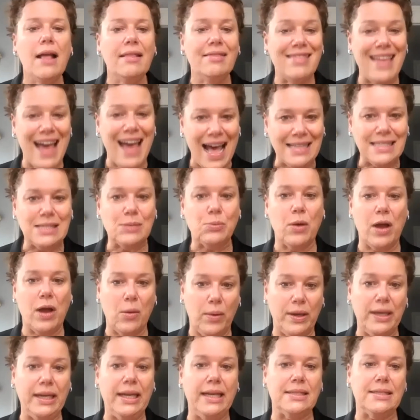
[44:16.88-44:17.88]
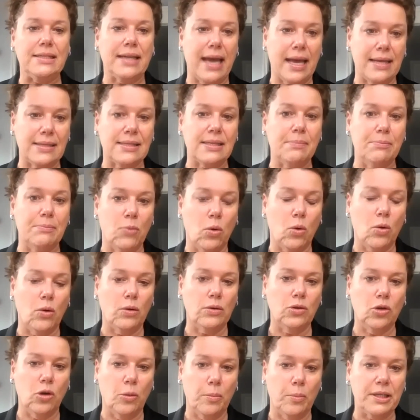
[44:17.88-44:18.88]
that's where we need to get some more
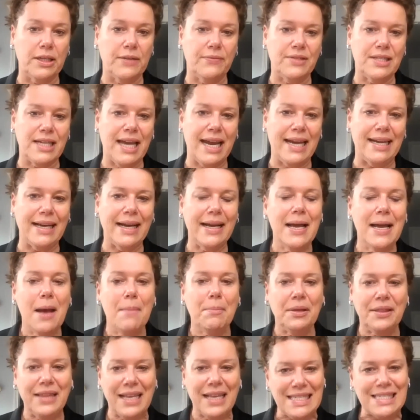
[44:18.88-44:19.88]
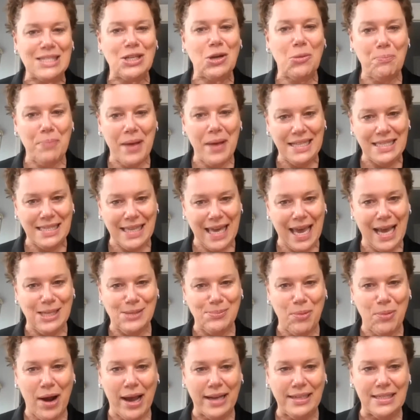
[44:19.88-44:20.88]
normative data. But there's still best case
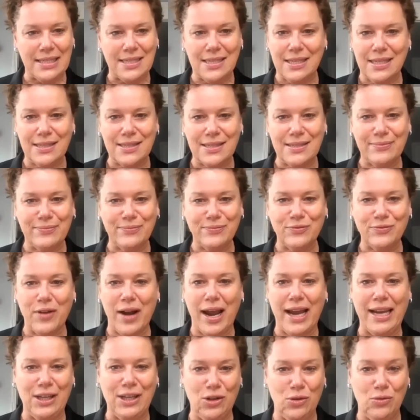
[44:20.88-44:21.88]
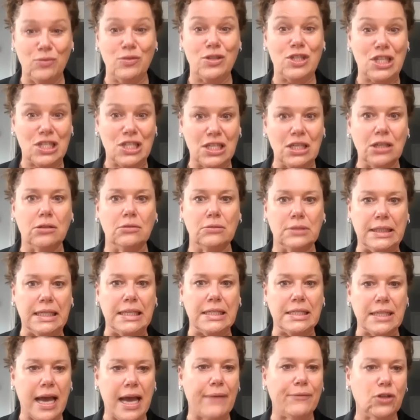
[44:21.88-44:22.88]
practices, right? You still
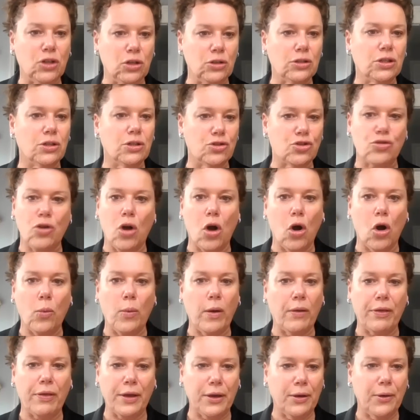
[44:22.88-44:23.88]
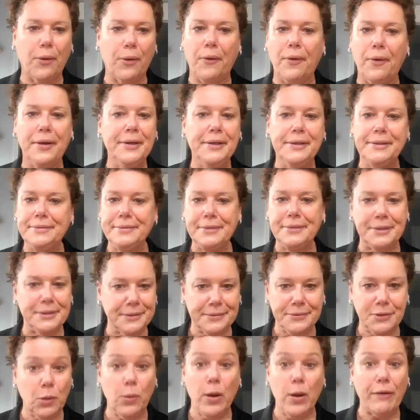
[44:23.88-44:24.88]
need to have good control, whether you're,
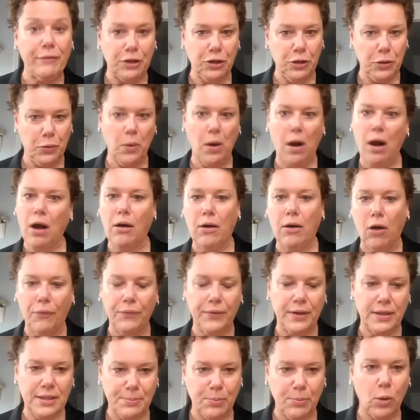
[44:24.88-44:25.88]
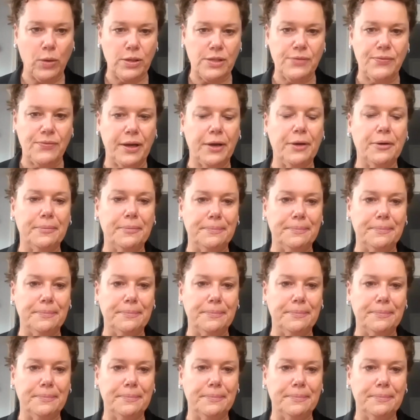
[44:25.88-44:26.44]
whoever you are on the sports field.